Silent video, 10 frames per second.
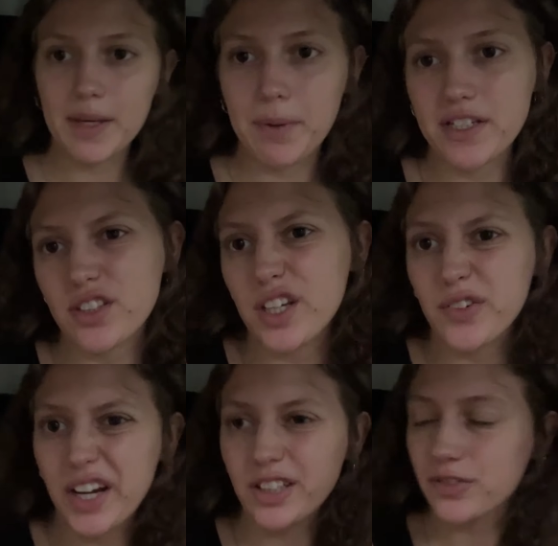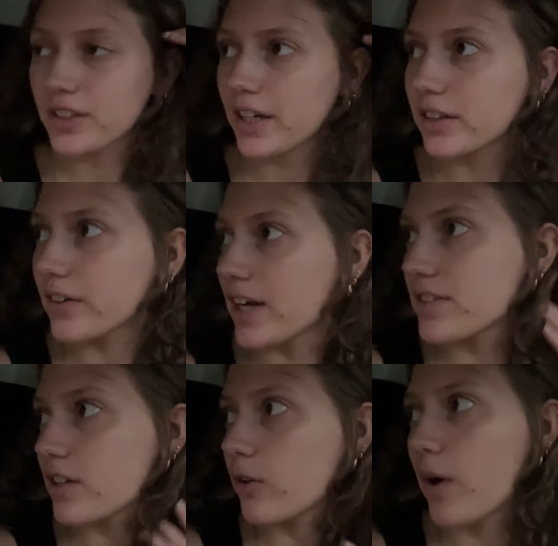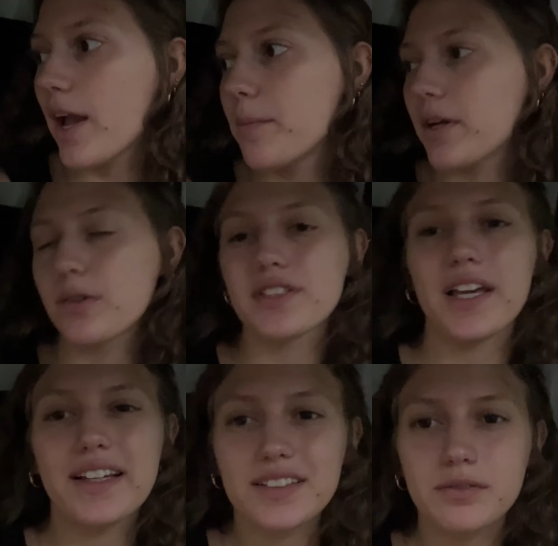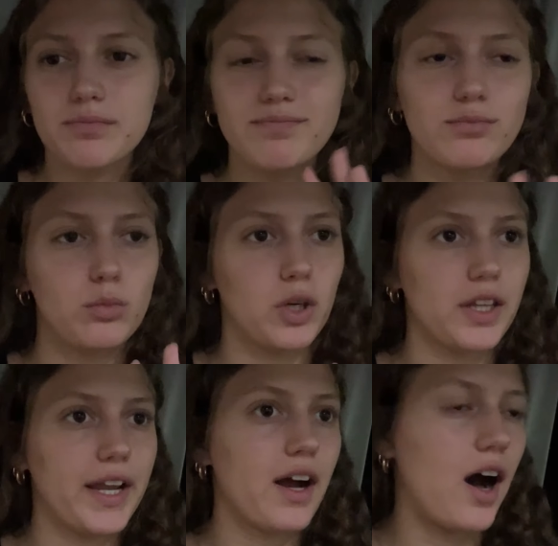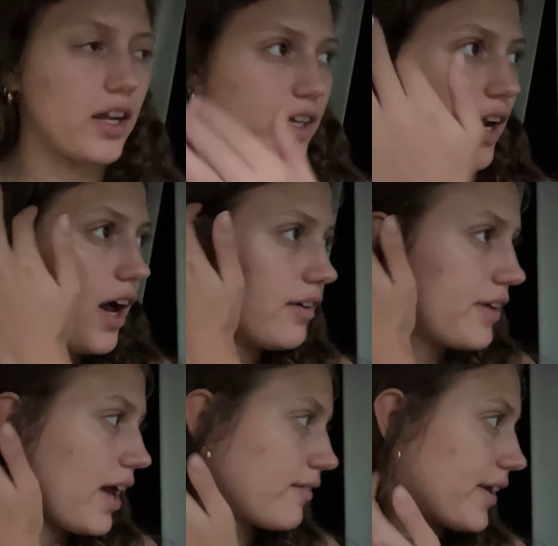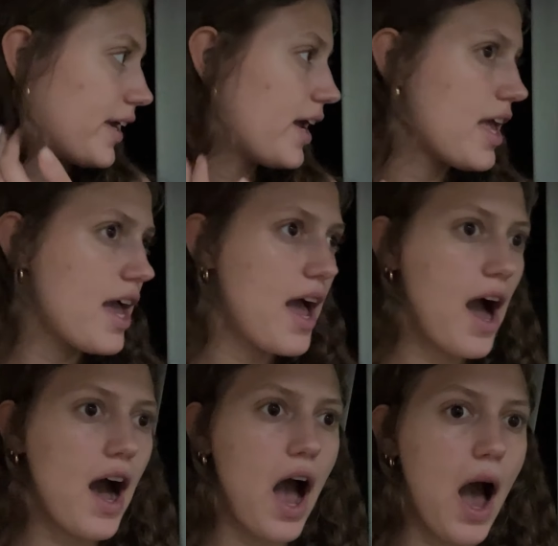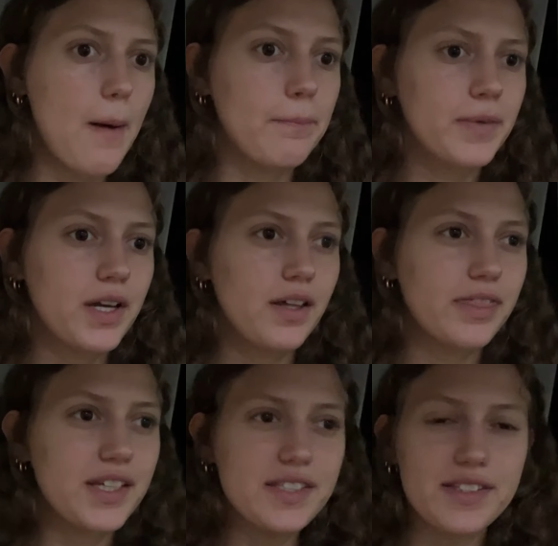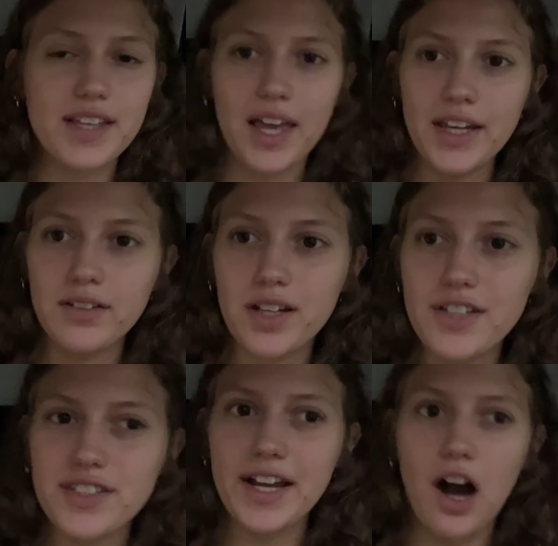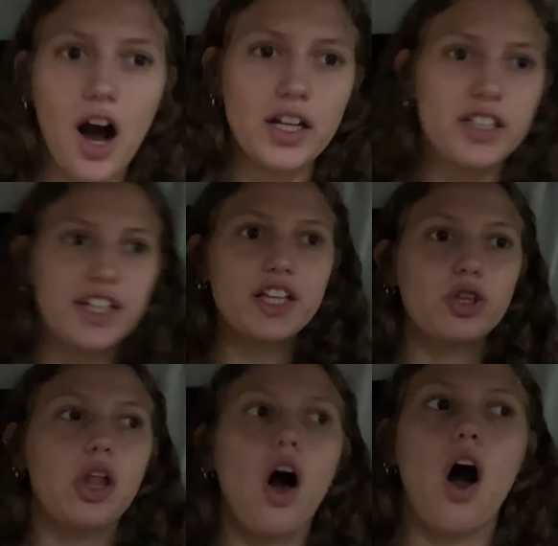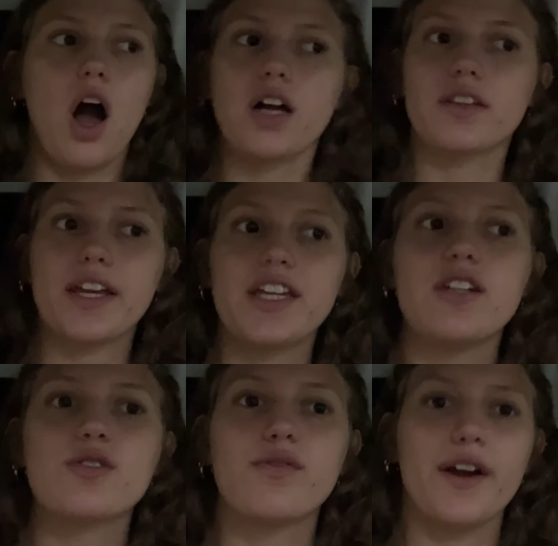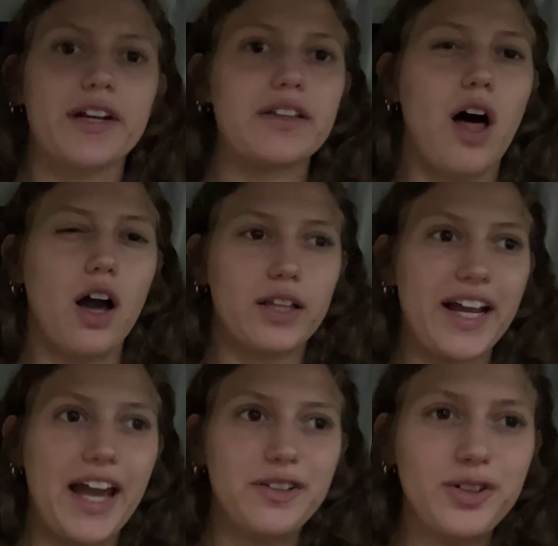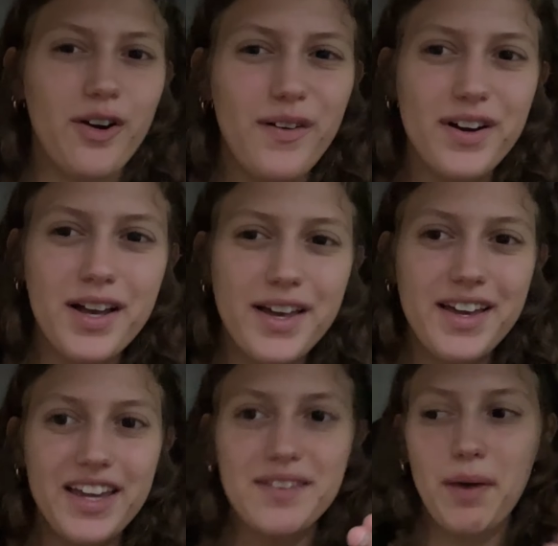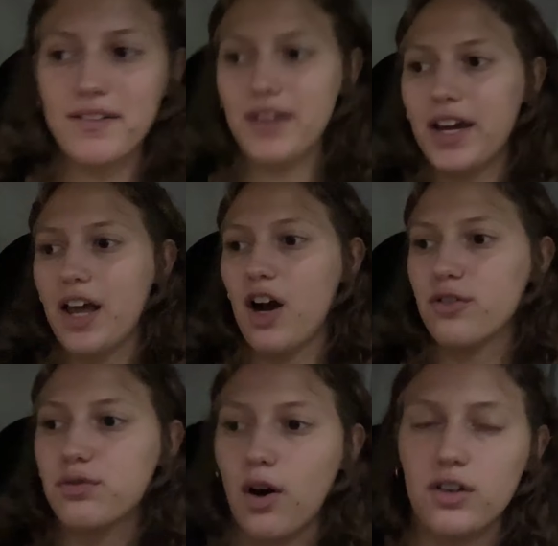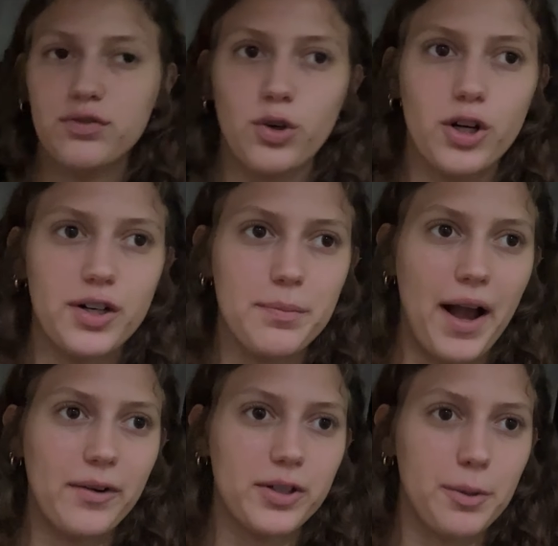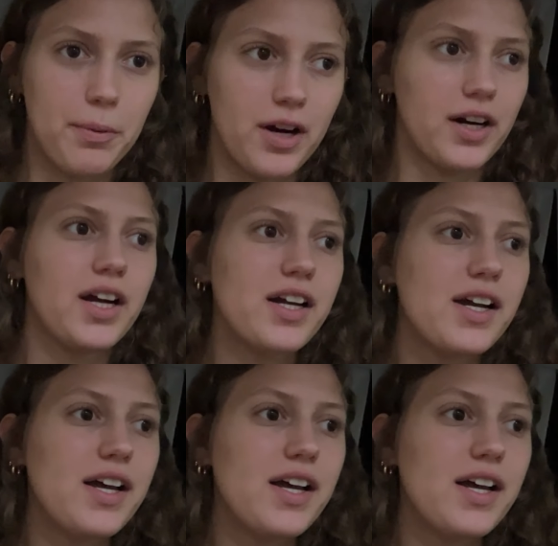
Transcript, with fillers: It basically rained for, like, the rest of the way, but it was, like, more, like, on and off heavy. This site is, like, oddly long. Like, it is very long. Like, I don't know in my van how far forward or backward to park.